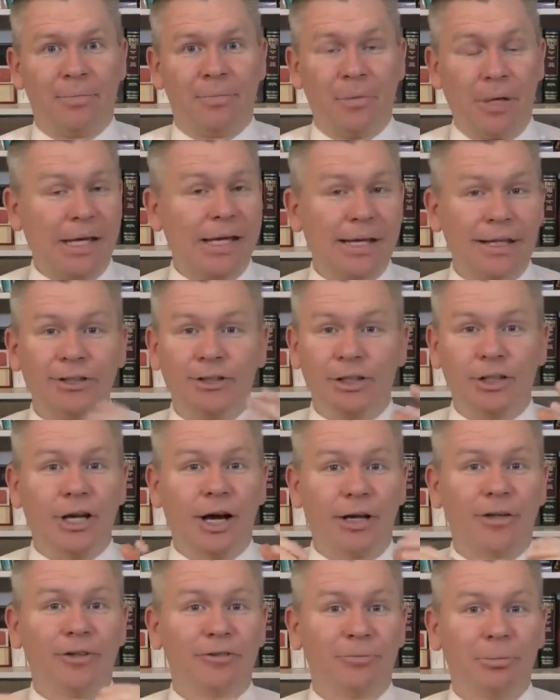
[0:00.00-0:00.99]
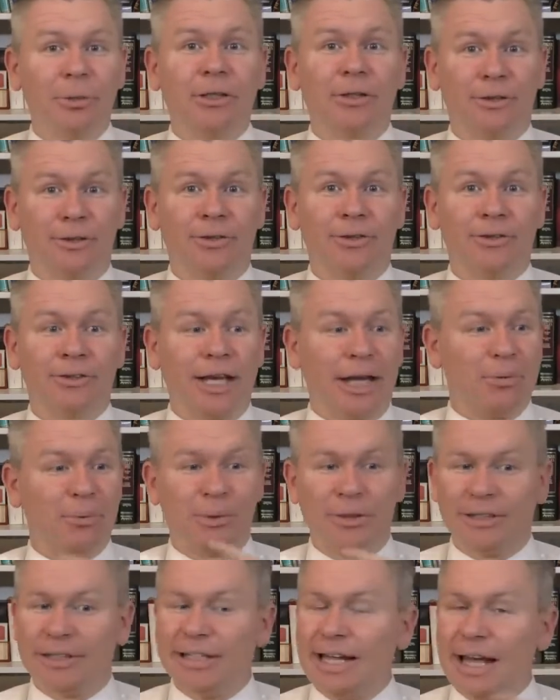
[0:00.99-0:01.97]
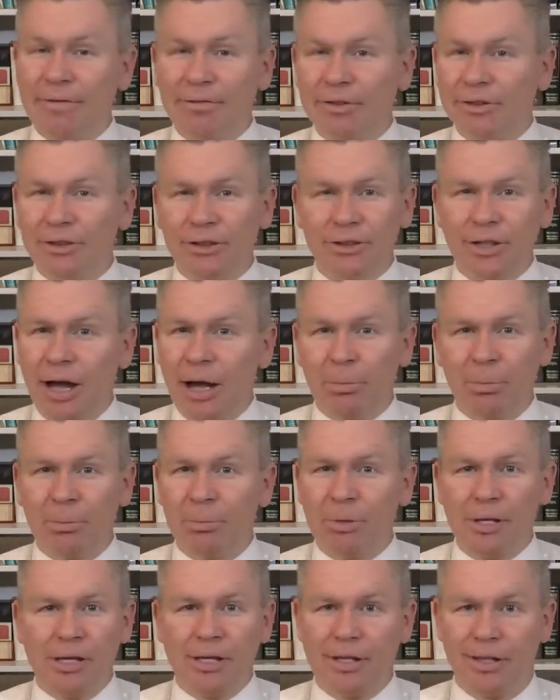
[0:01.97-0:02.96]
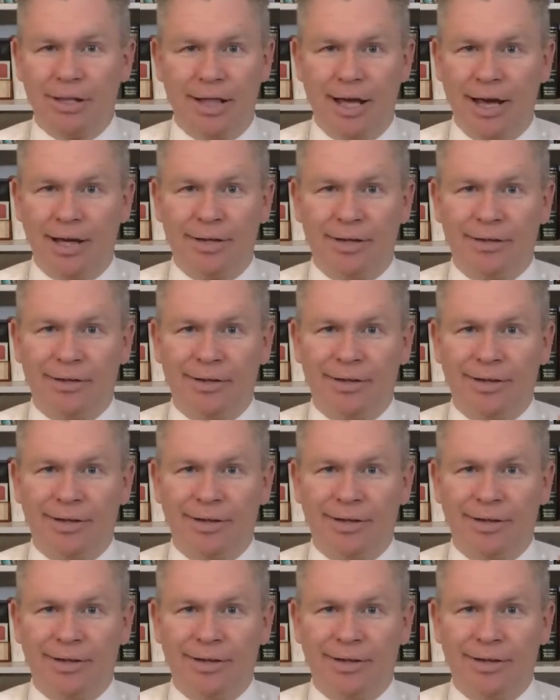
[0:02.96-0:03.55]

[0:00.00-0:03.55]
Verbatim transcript: He is a God of miracles and will never stop being that.